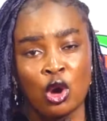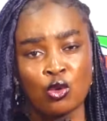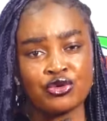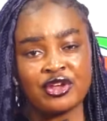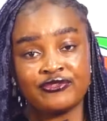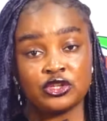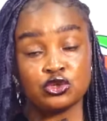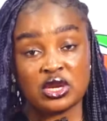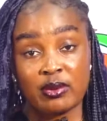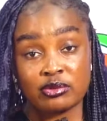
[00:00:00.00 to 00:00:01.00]
wo hwe
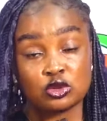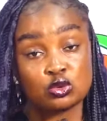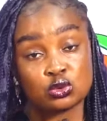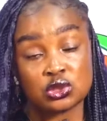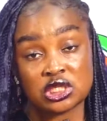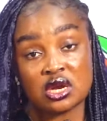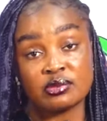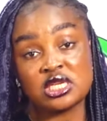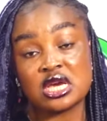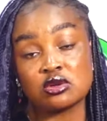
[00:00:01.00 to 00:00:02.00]
video na e ba be to social
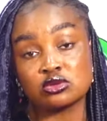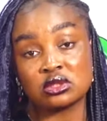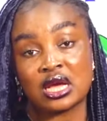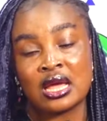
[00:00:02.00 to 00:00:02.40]
media no so